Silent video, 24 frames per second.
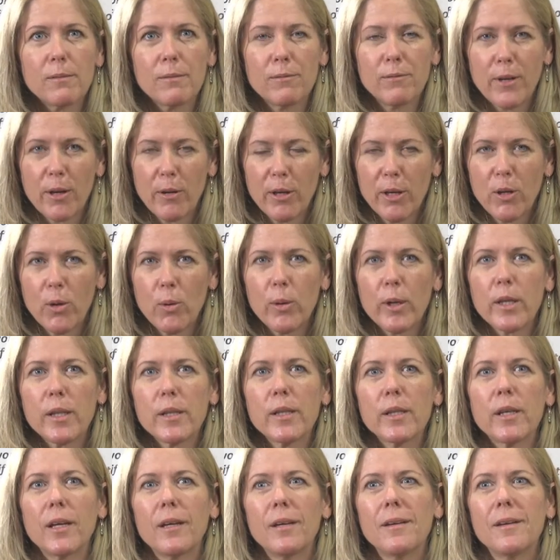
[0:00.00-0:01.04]
very
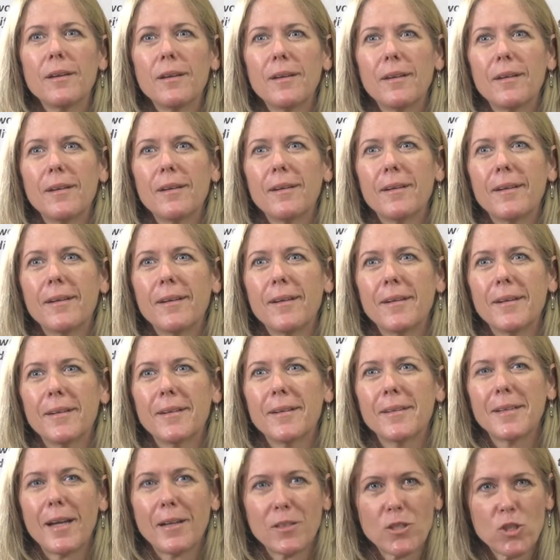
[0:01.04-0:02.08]
quickly
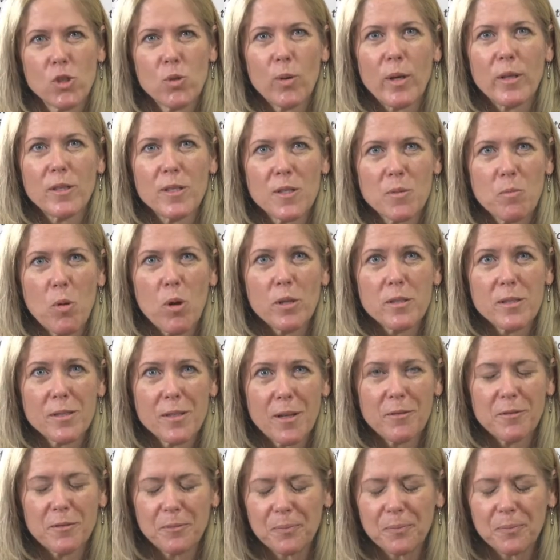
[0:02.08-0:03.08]
not to sweat the small stuff.